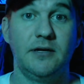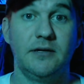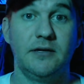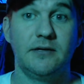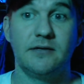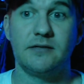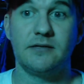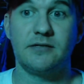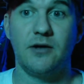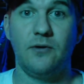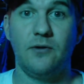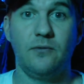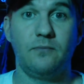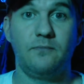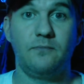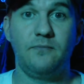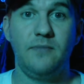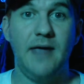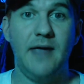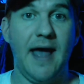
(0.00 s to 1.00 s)
So
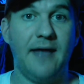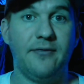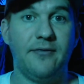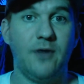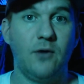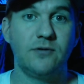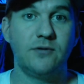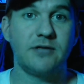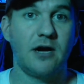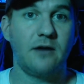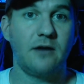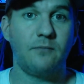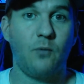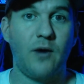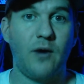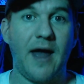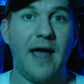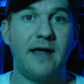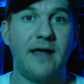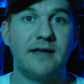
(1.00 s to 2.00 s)
yeah, those are
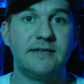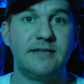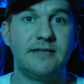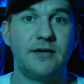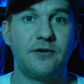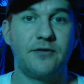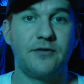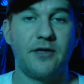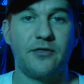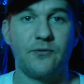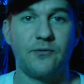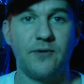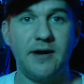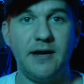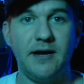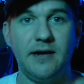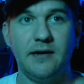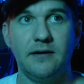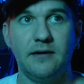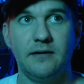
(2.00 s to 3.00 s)
what I consider the
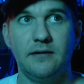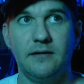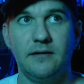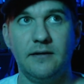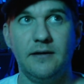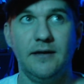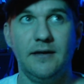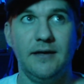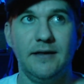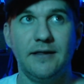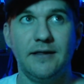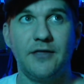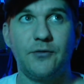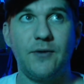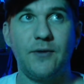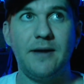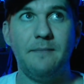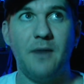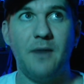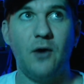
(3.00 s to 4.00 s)
three
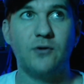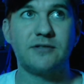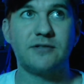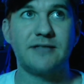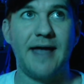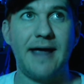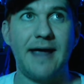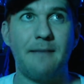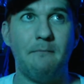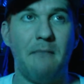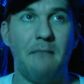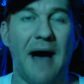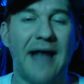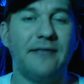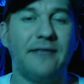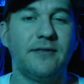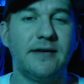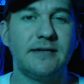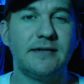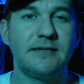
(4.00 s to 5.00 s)
most like
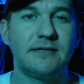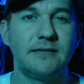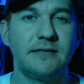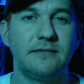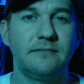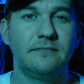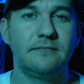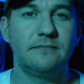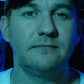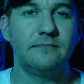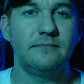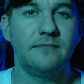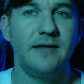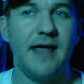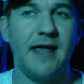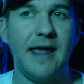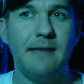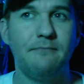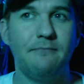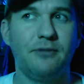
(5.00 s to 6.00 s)
mindless
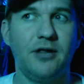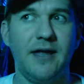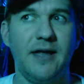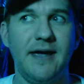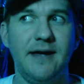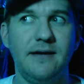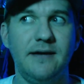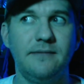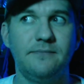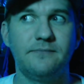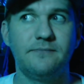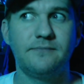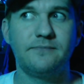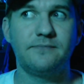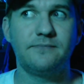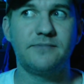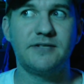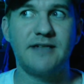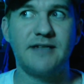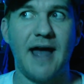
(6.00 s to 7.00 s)
gameplay
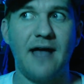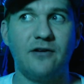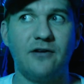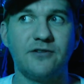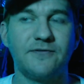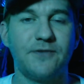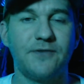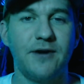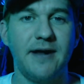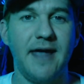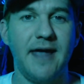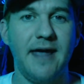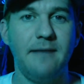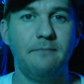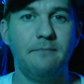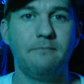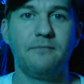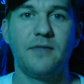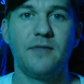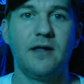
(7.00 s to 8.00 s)
styles for a
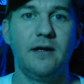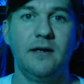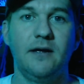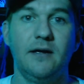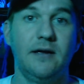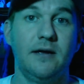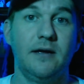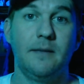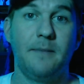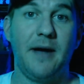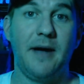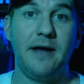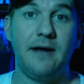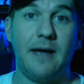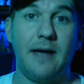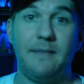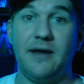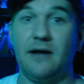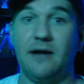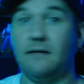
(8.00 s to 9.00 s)
game.
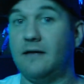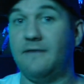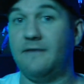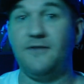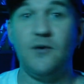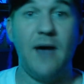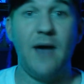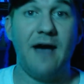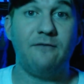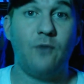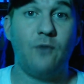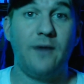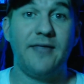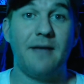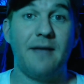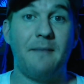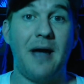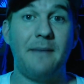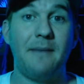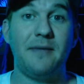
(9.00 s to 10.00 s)
But I mean, if you have one
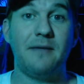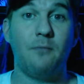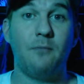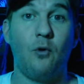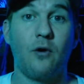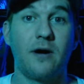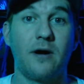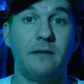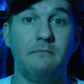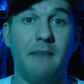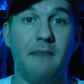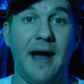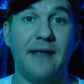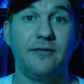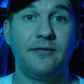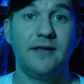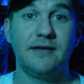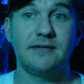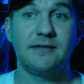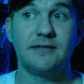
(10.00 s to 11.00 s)
that might be more
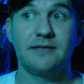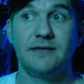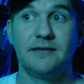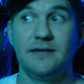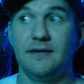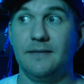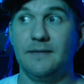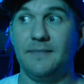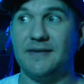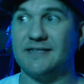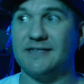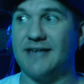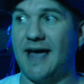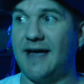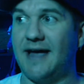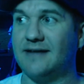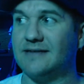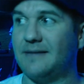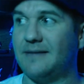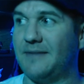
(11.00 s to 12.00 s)
mindless,
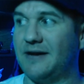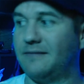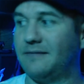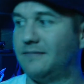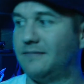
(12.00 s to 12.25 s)
besides, I mean,